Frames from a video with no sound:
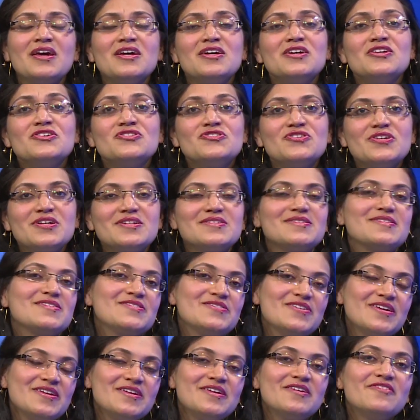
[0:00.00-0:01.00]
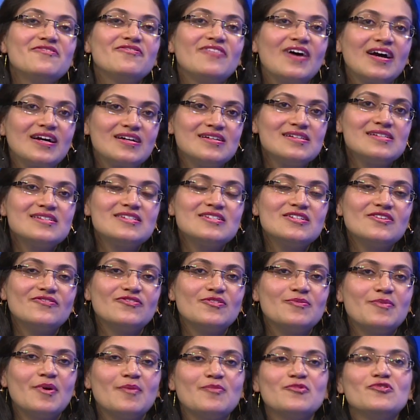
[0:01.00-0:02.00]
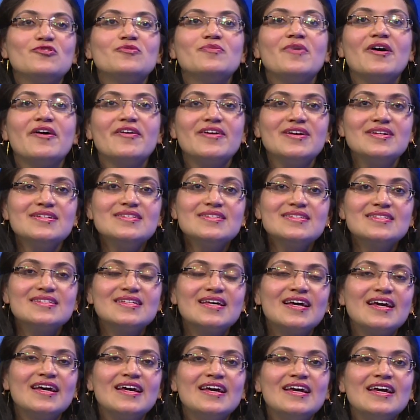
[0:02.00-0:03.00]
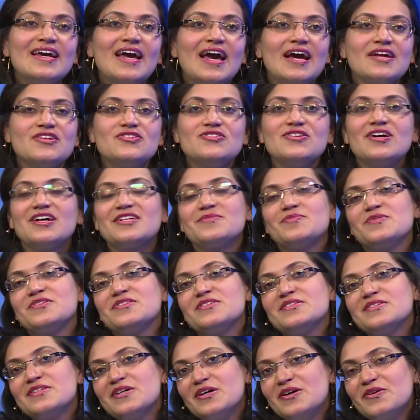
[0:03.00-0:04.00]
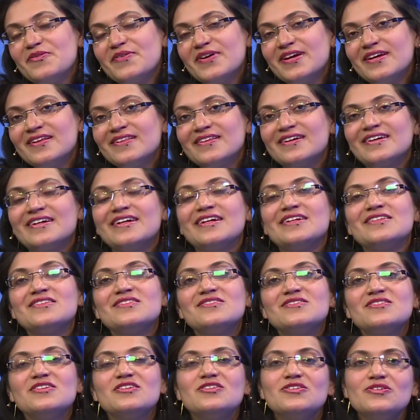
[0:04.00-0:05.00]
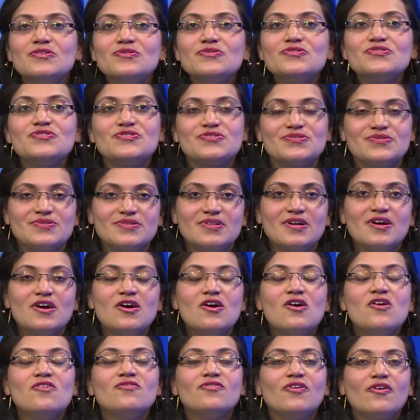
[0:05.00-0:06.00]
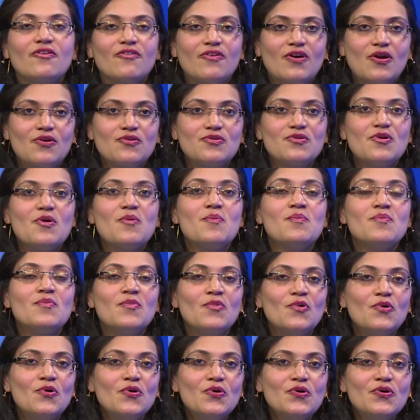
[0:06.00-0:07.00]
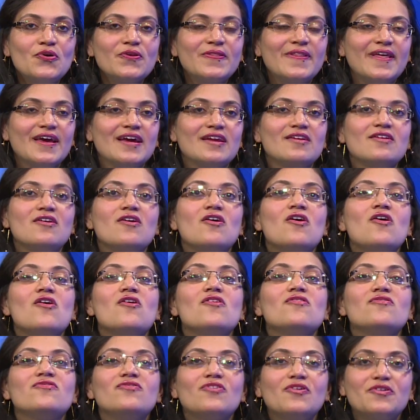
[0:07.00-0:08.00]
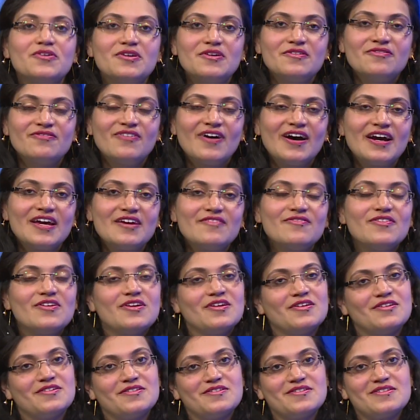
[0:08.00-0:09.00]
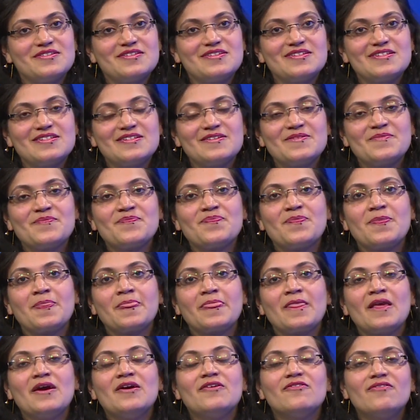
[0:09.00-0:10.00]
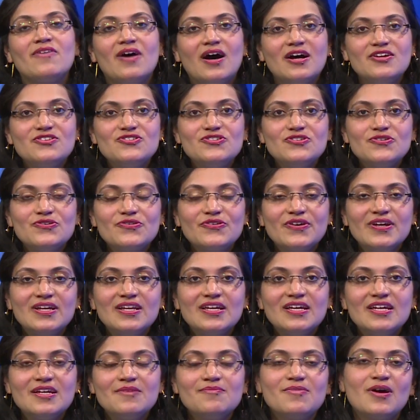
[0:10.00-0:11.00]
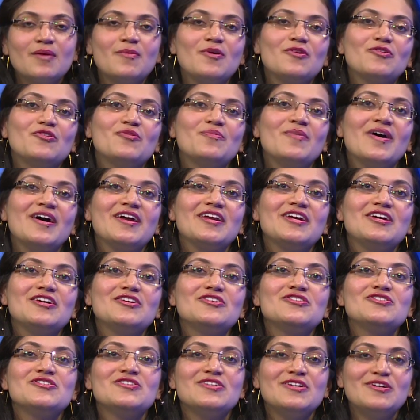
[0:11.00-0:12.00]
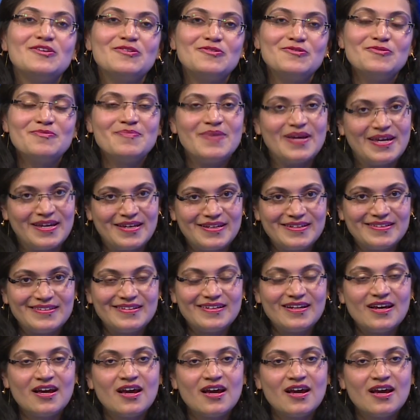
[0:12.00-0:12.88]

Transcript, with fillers: She is the senior faculty of the Brahmakumaris and she has been serving the institution for around more than 45 years. Raj Yogini Brahmakumari Sheilu Behen.